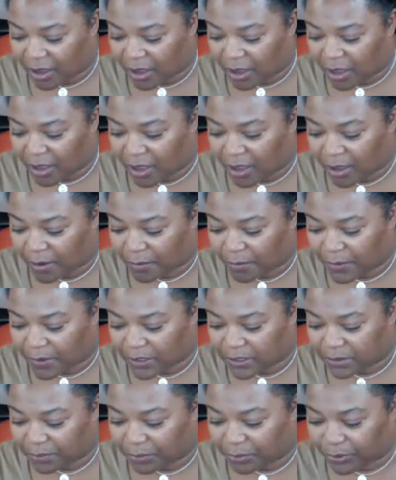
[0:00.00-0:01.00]

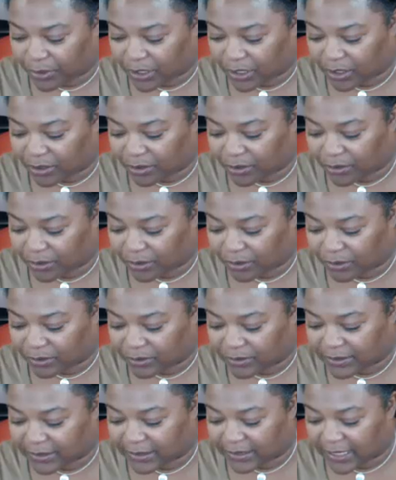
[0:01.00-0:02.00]
was pretty
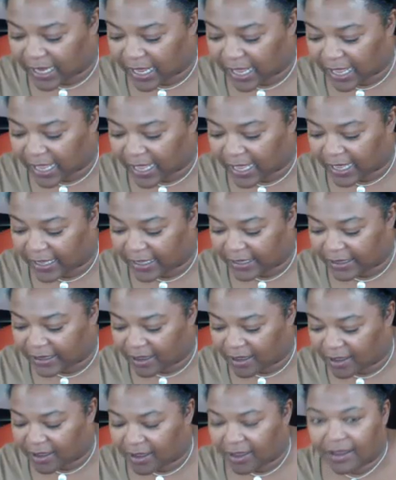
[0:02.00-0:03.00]
cool today
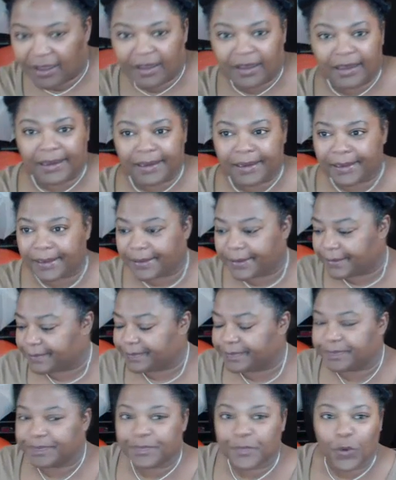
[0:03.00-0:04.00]

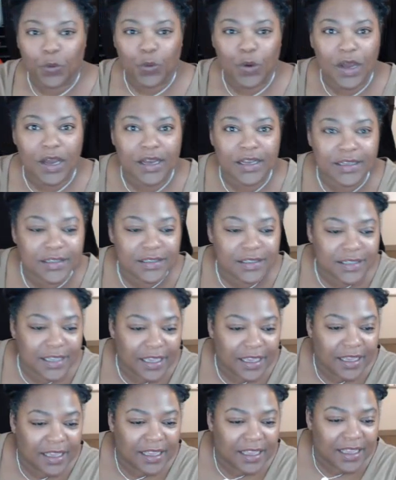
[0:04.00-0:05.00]

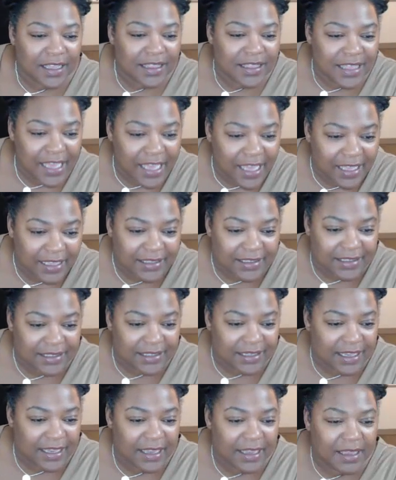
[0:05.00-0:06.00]
was
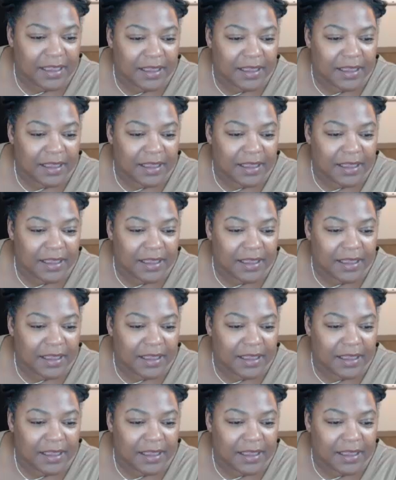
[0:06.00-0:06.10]
this.